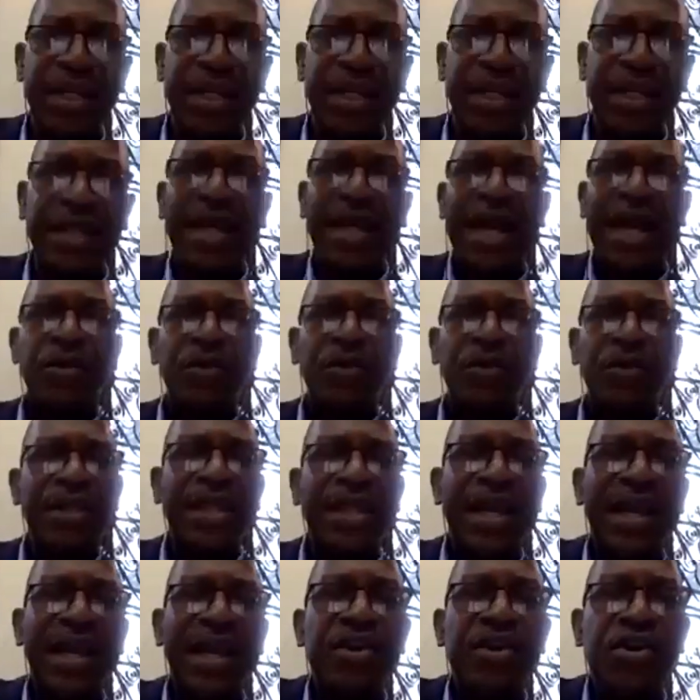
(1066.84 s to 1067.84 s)
that's not
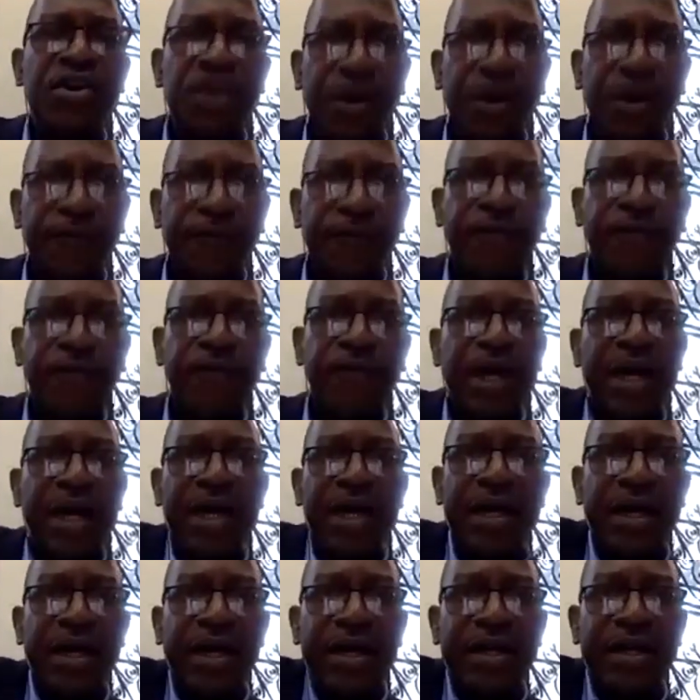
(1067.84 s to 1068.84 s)
the right choice of word.
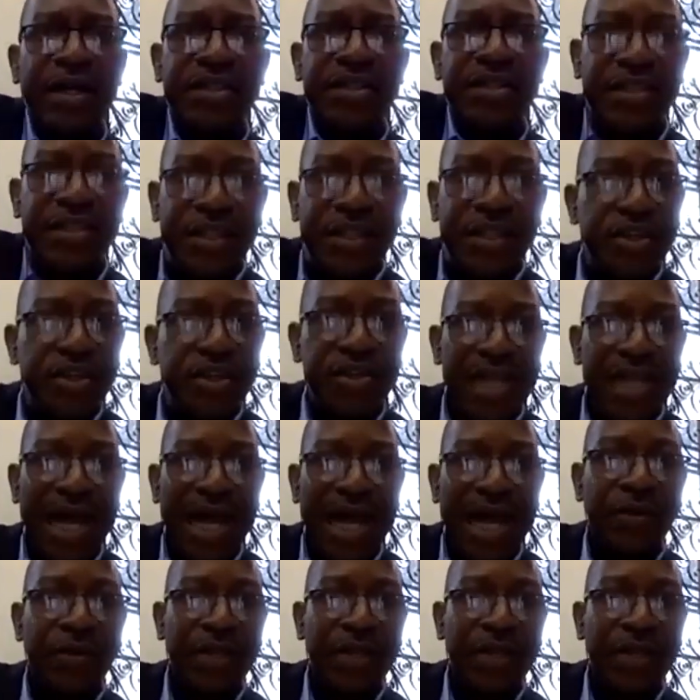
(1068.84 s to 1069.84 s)
I don't think there are enough
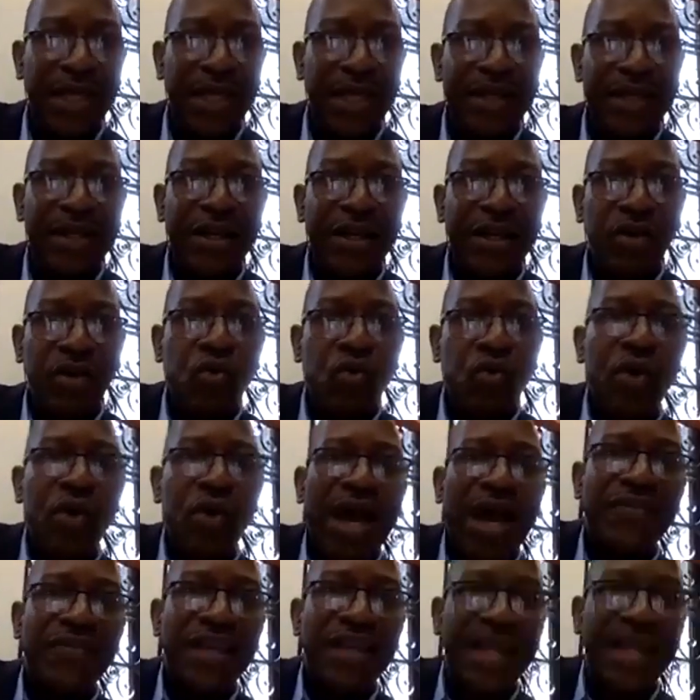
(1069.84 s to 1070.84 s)
seniors
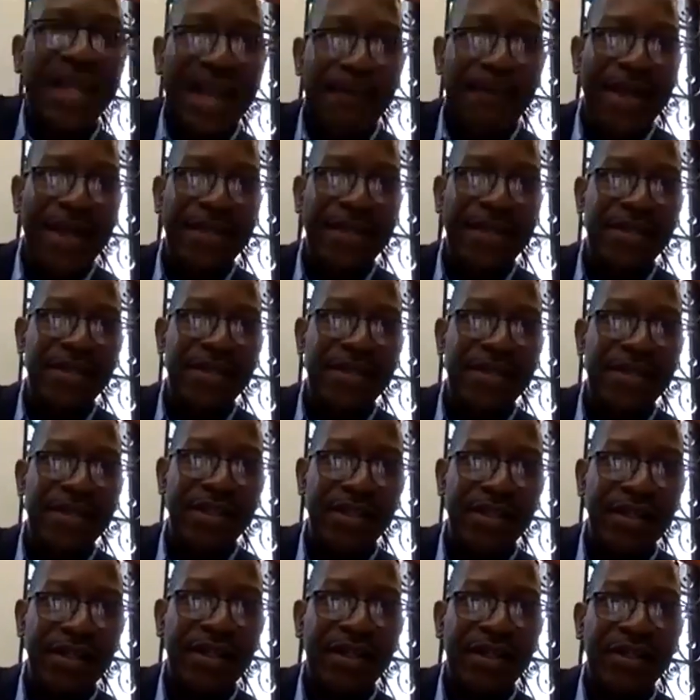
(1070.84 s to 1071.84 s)
out there who have the
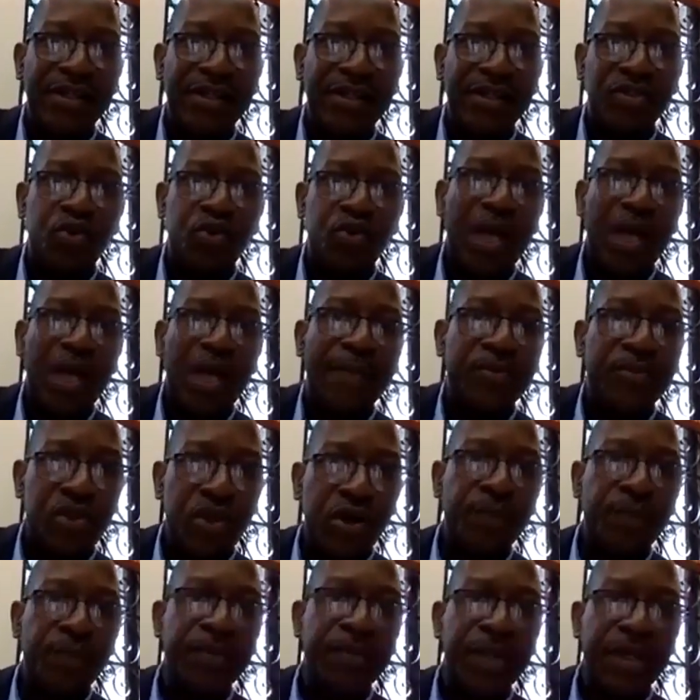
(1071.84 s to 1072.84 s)
capacity to
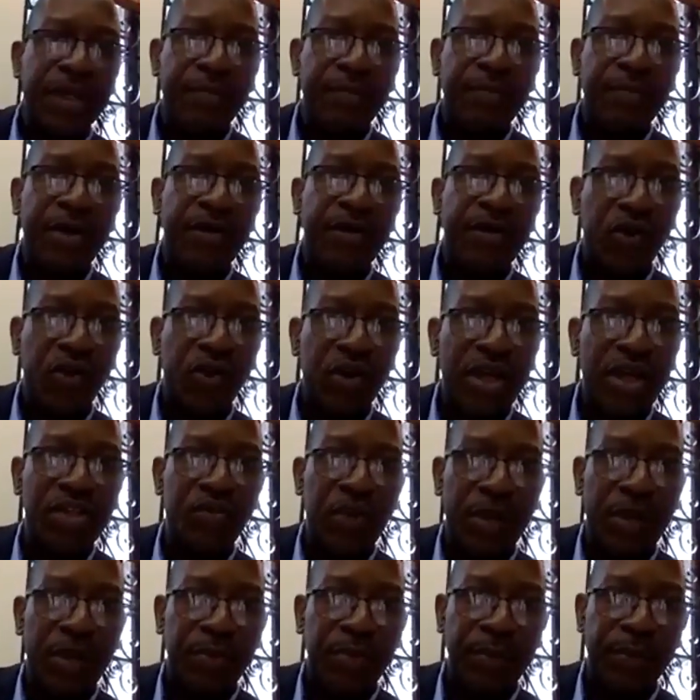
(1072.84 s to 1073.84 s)
absorb the number of
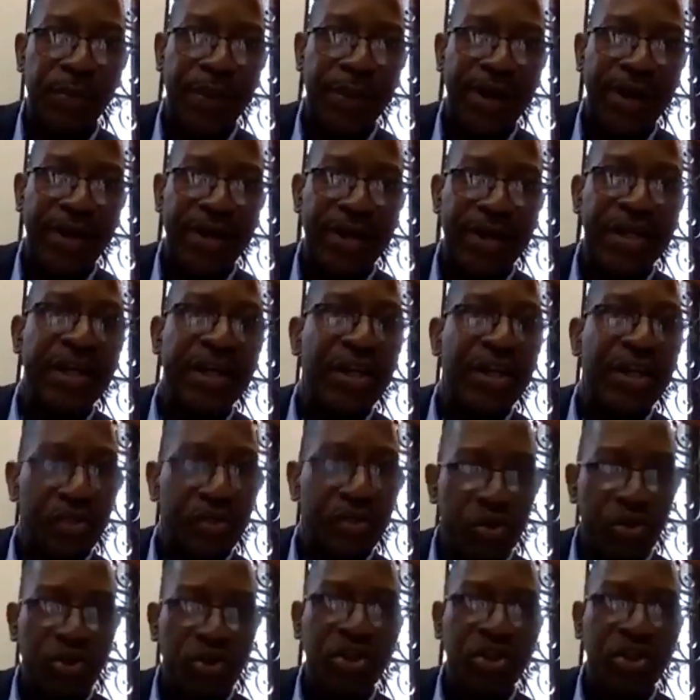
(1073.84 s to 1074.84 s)
lawyers we're preparing.
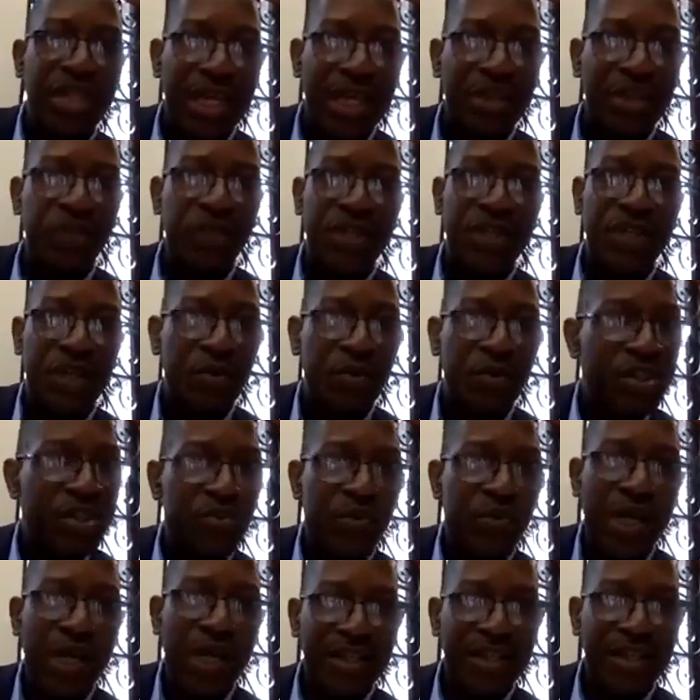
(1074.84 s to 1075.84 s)
So just like you said, which is
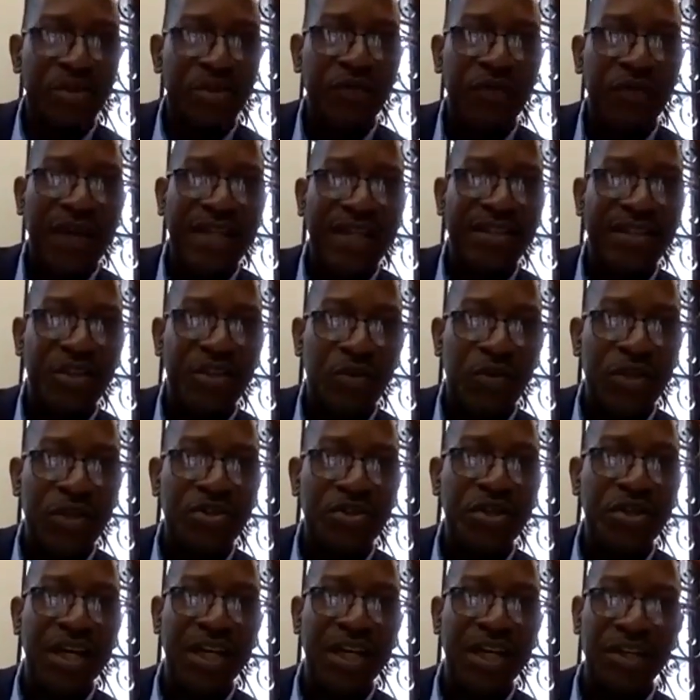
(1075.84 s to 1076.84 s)
why I said you've asked the
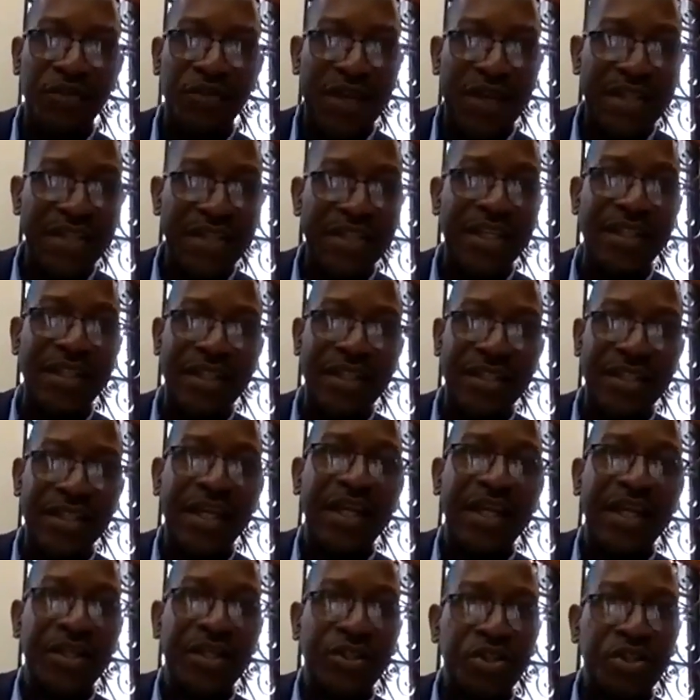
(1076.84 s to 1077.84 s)
question and you've answered it.
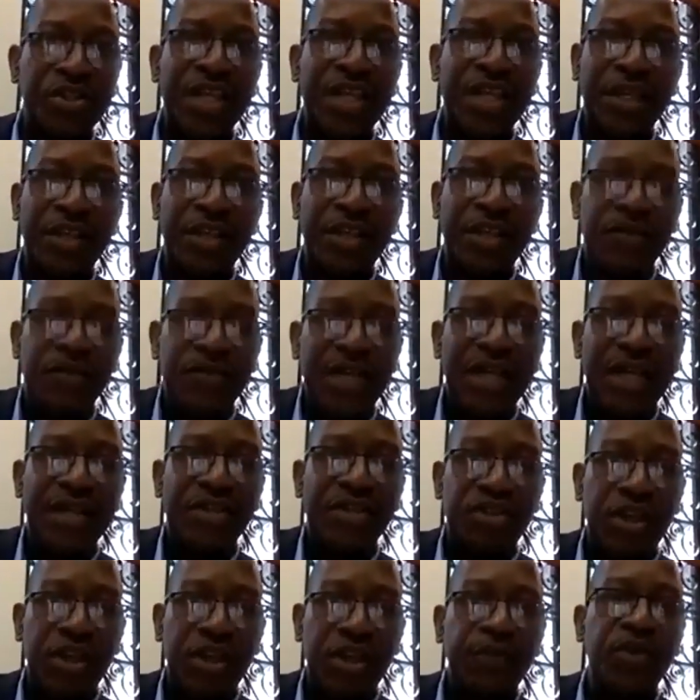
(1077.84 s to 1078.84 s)
Just like you said,
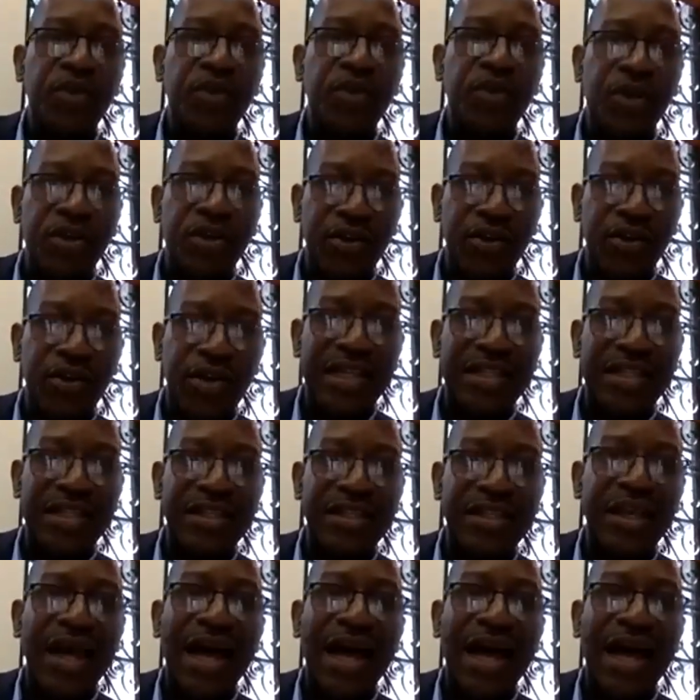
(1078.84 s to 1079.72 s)
some young lawyers,